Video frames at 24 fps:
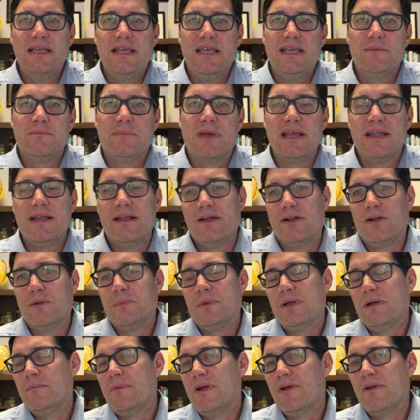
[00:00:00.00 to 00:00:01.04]
it might
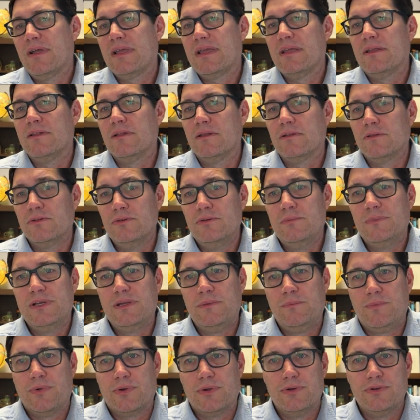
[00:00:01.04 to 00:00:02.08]
help American
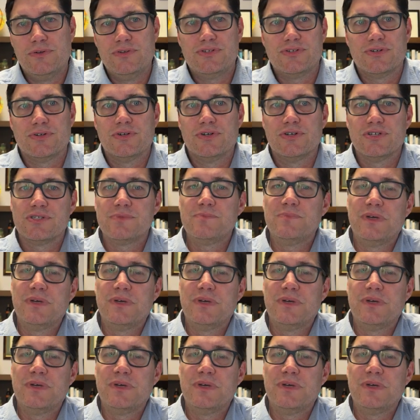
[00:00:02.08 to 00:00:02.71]
aluminum producers,